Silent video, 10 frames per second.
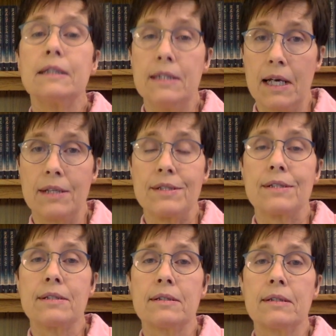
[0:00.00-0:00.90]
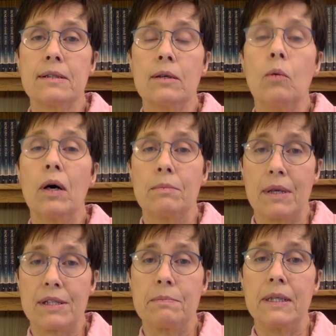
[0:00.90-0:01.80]
does what
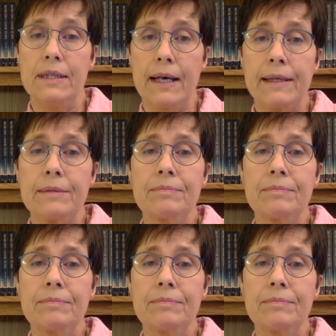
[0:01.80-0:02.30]
must be done.